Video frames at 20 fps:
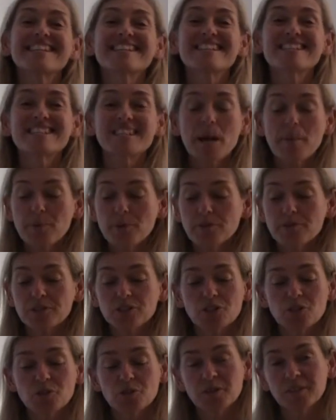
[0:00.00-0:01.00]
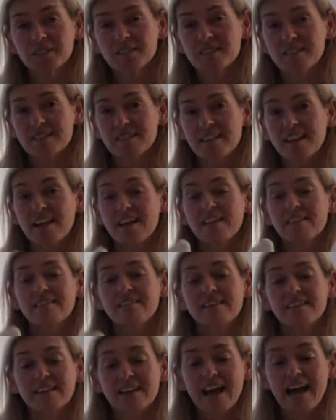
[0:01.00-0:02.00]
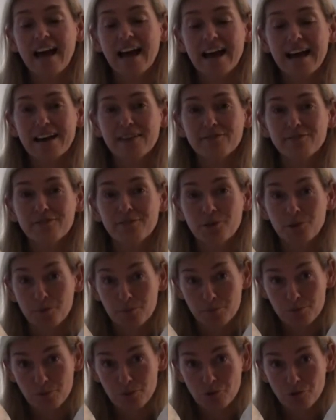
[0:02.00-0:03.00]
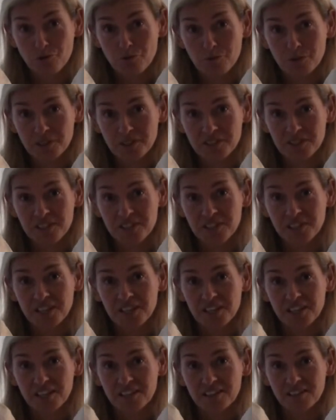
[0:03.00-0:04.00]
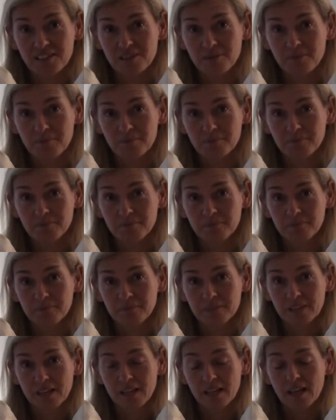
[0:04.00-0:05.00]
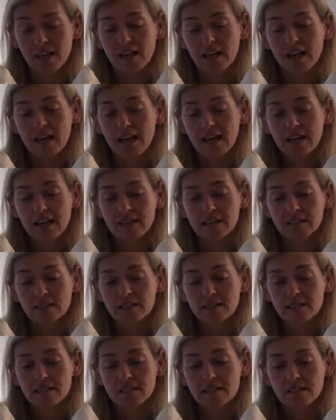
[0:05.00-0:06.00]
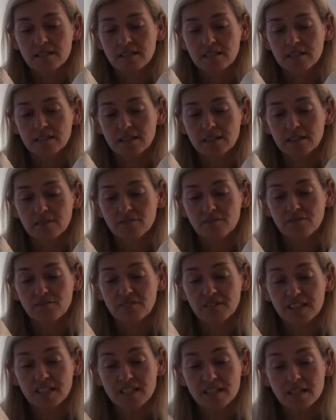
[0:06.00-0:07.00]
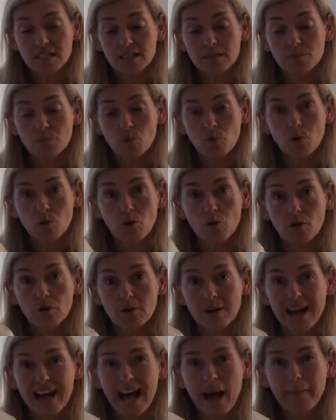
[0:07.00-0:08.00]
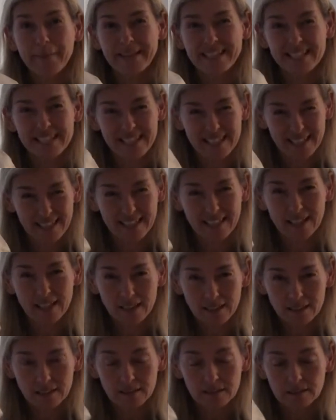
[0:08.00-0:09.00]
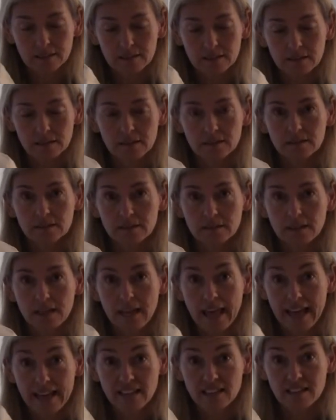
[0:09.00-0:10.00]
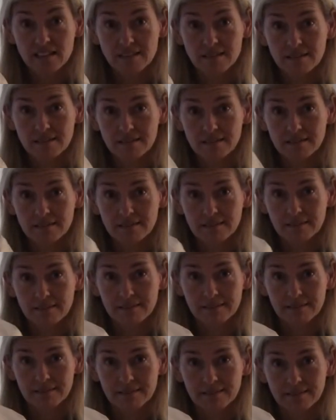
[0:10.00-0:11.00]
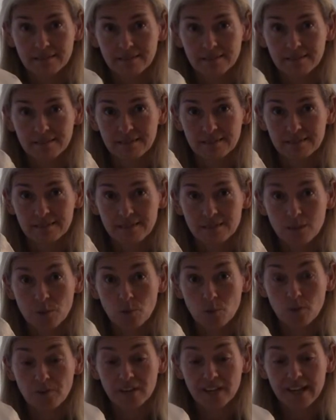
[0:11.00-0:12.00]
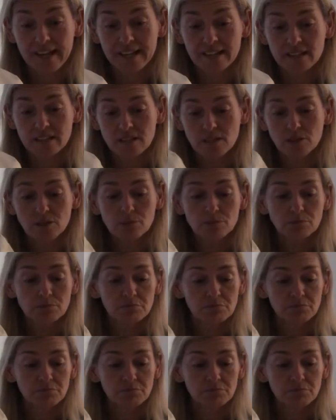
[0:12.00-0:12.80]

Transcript: separate joints that have movement in them. And this is more appendicular, legs. So what the legs do,